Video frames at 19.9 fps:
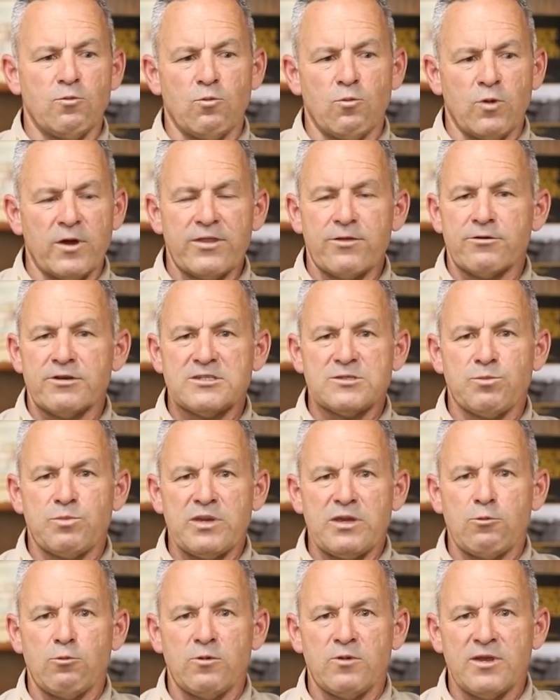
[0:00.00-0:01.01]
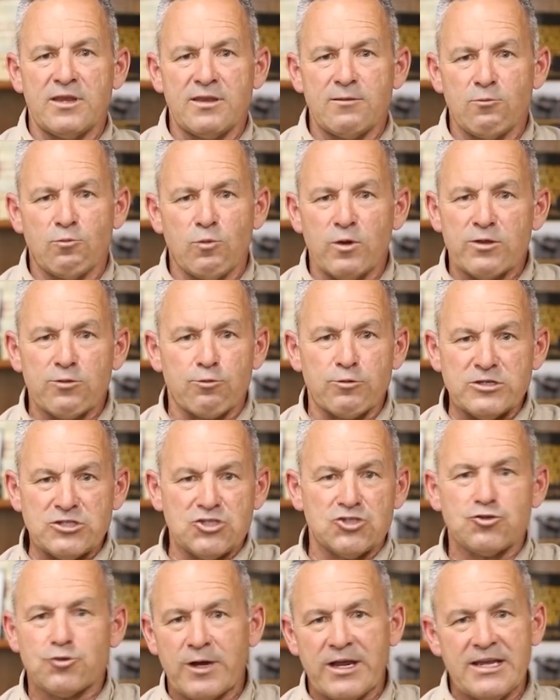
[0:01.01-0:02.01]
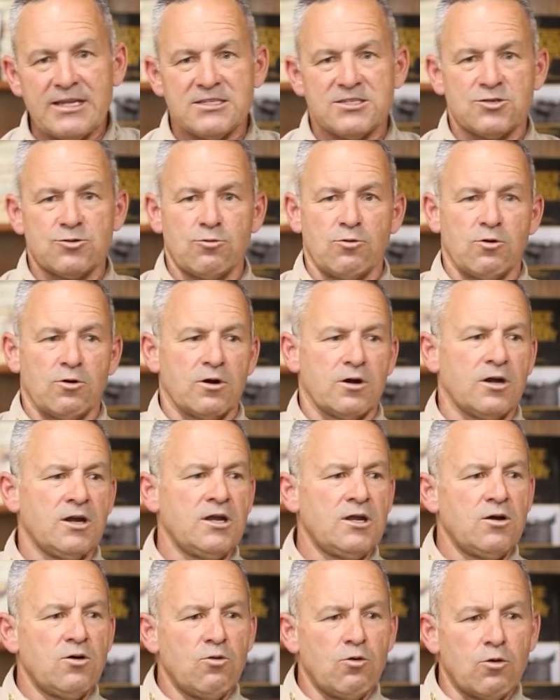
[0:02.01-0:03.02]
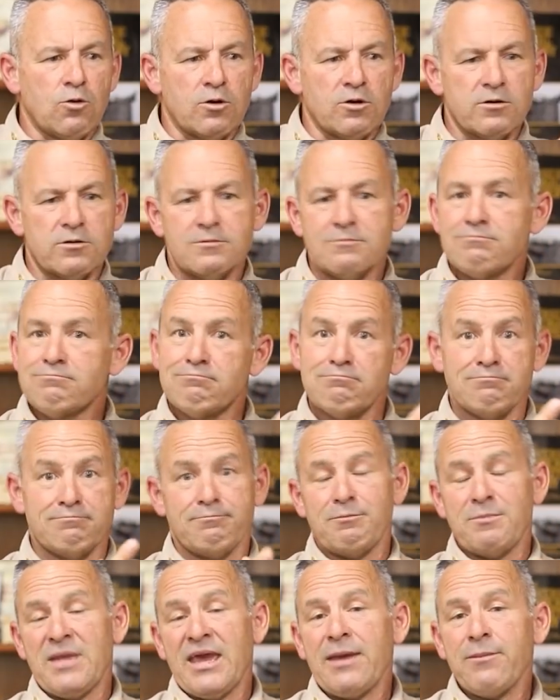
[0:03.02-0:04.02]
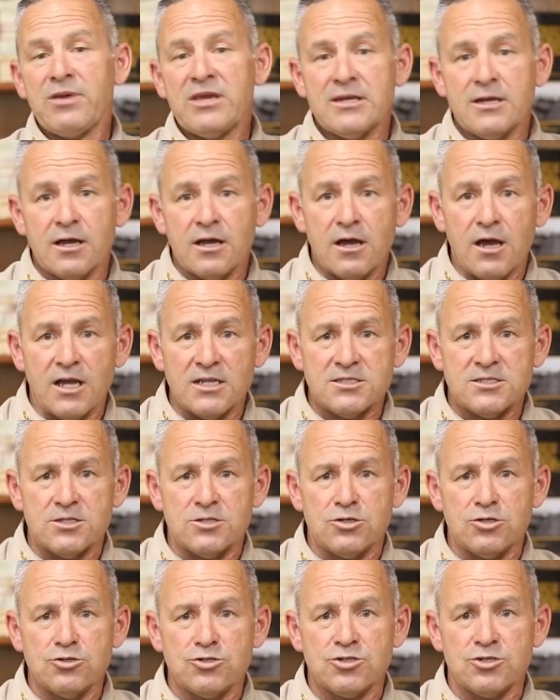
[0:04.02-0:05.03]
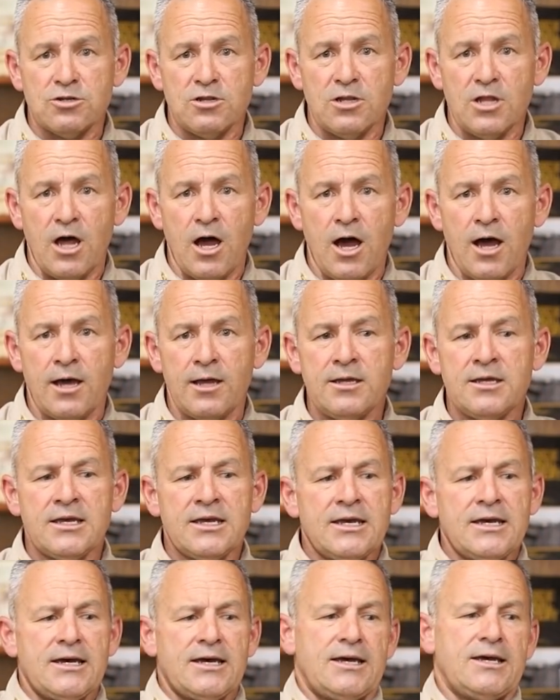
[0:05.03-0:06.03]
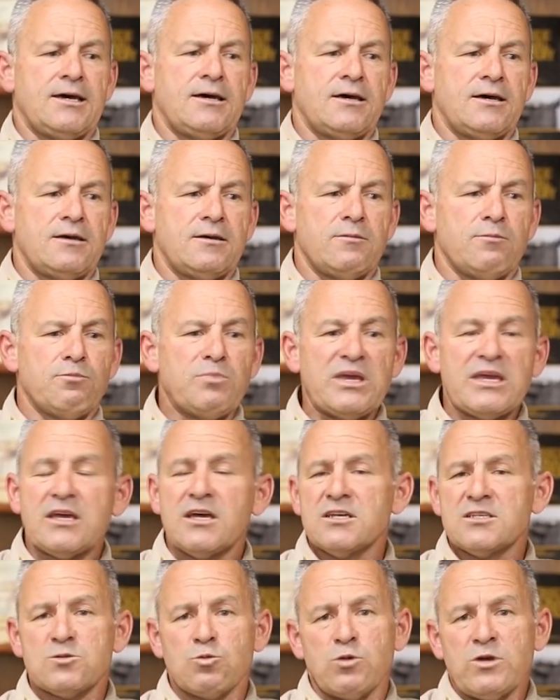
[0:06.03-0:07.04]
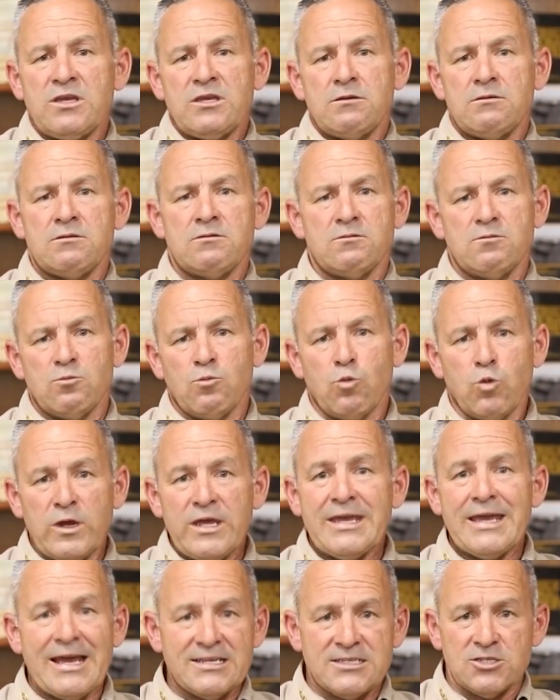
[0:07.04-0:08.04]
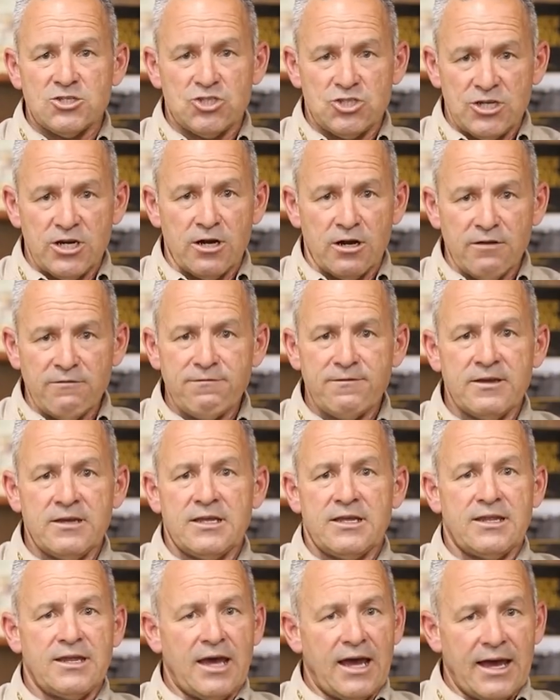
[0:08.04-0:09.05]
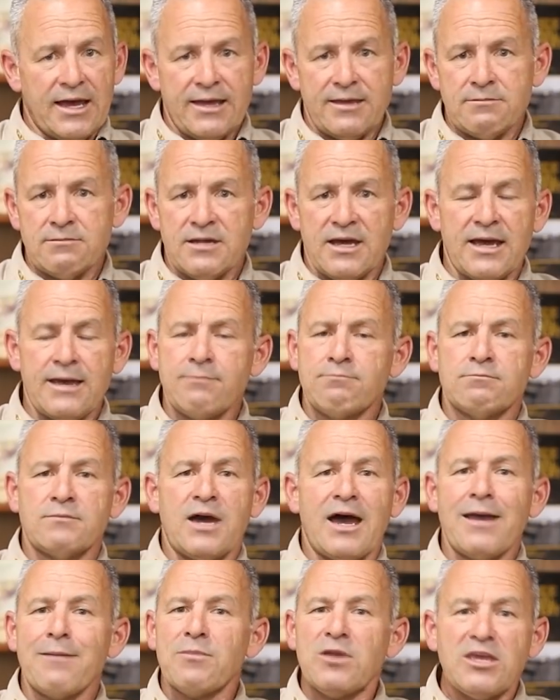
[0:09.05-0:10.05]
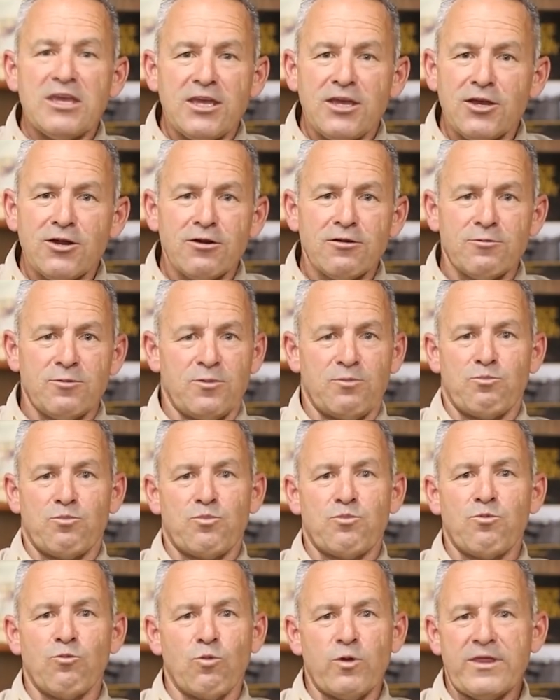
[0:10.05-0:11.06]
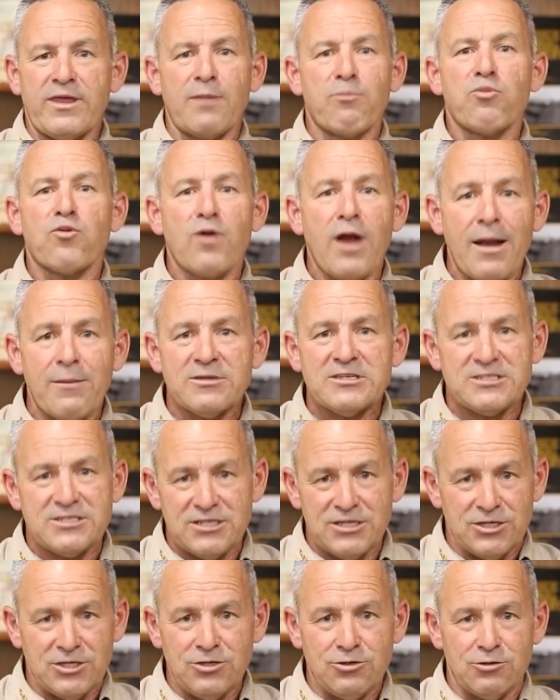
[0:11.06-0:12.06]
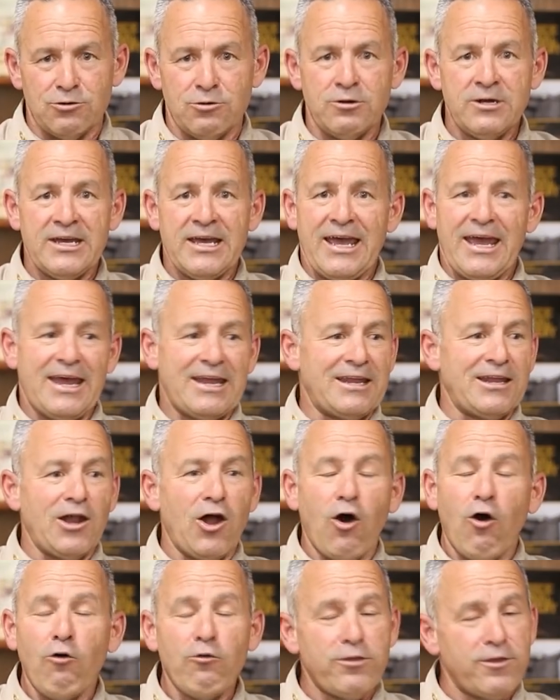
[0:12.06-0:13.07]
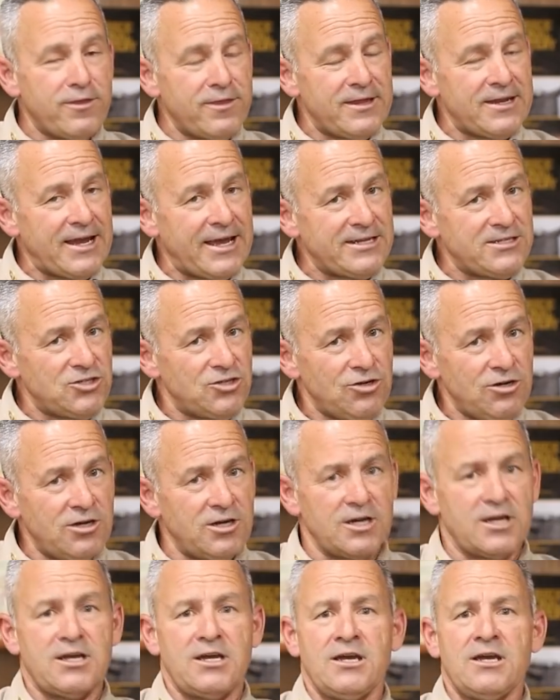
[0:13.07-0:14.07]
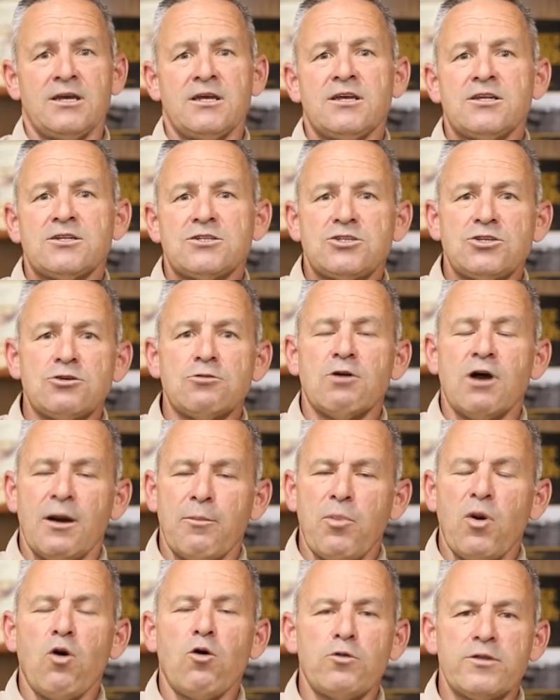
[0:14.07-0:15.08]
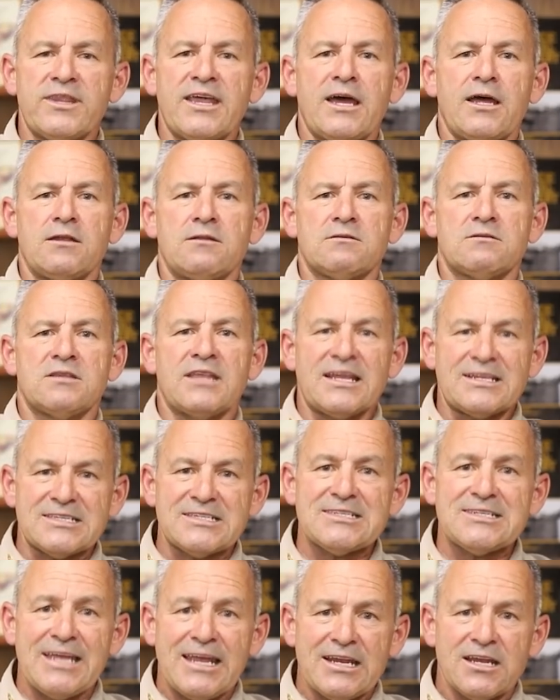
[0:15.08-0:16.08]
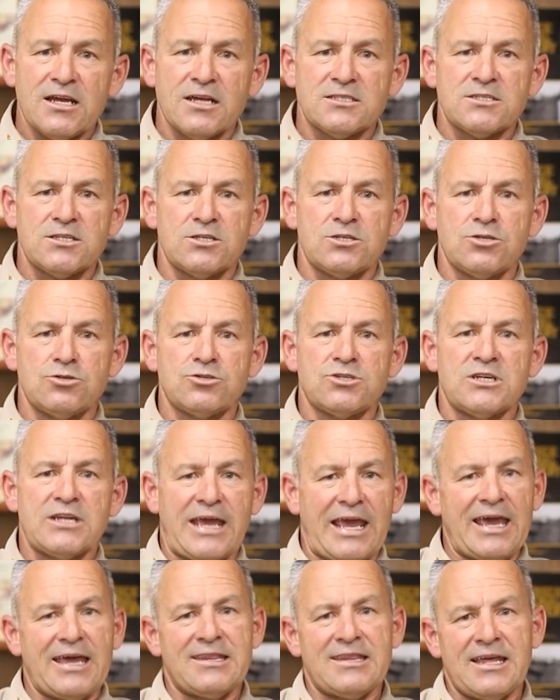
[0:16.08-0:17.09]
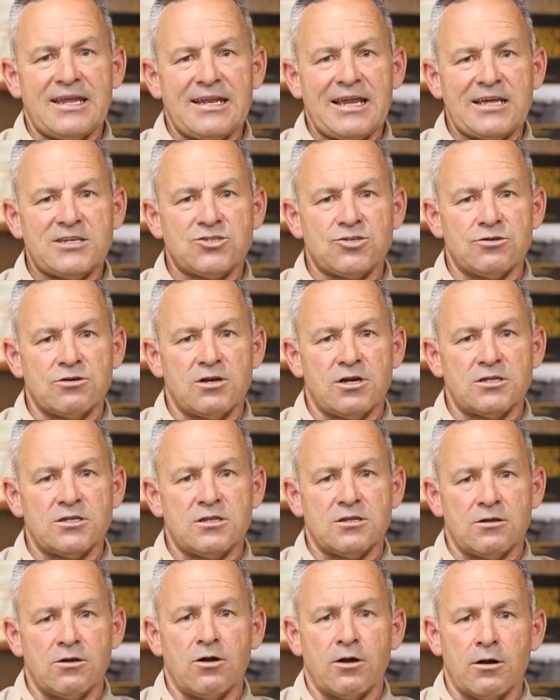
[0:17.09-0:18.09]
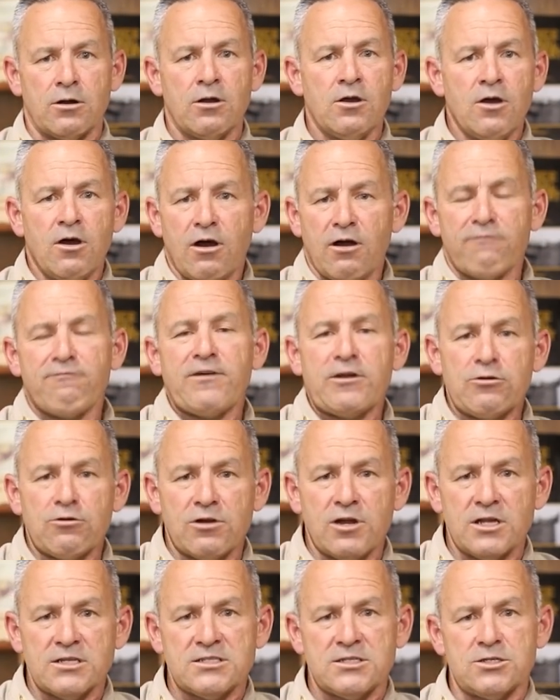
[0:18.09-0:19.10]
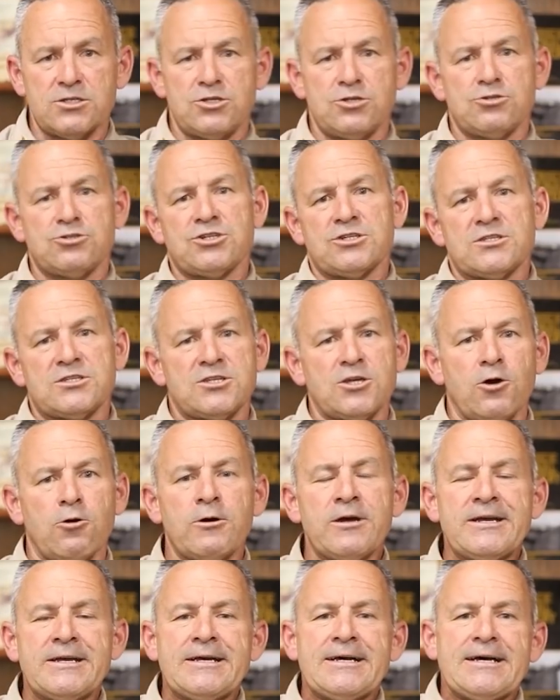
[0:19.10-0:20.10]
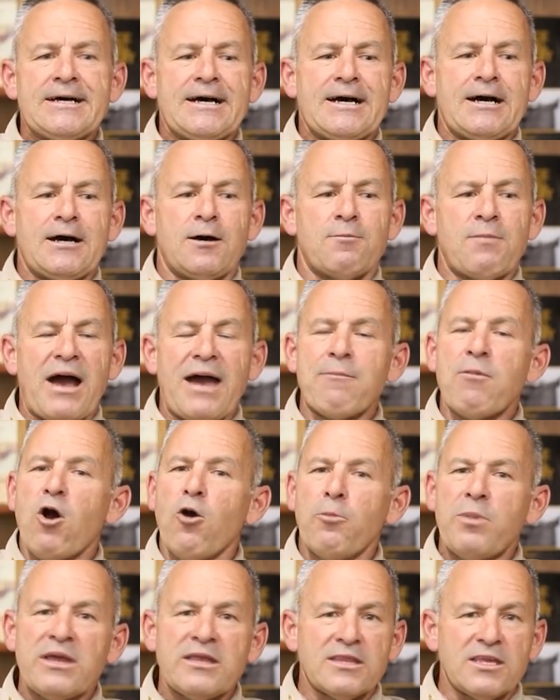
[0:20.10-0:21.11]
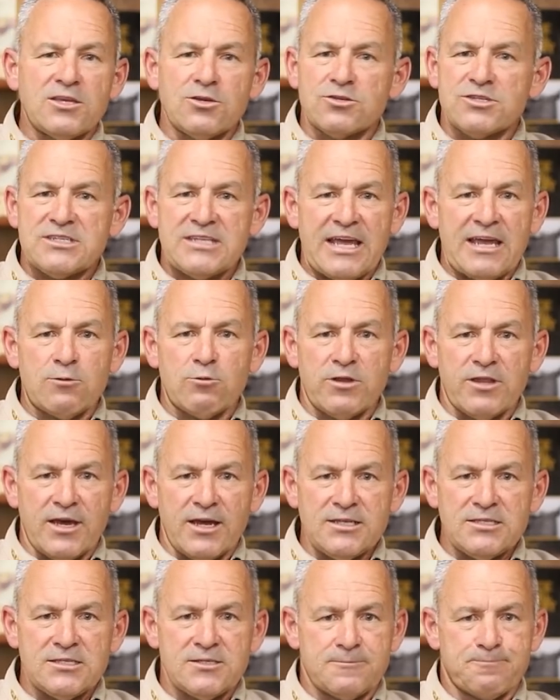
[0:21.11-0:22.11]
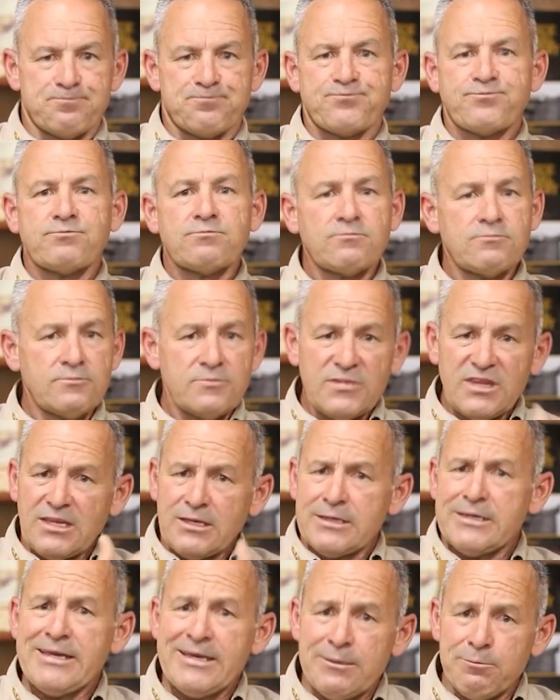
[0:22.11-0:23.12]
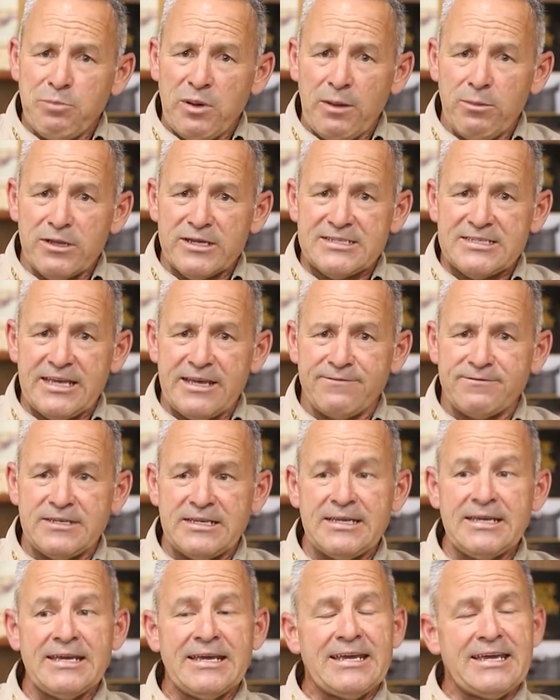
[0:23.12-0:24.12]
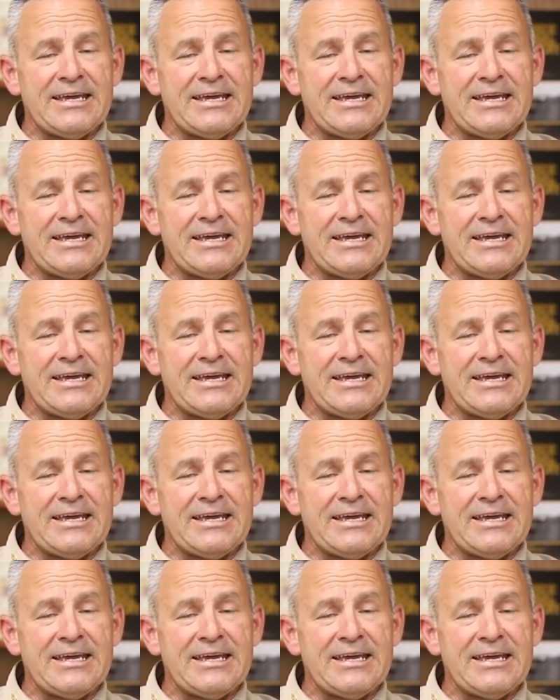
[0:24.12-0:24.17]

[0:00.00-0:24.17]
whether it be with restraints or maybe an unconstitutional law, because we as a sheriff, I'm here with a promise to you and an oath that I took to uphold that state constitution and that national our federal constitution. So I'm hoping that you'll stand with us in public safety,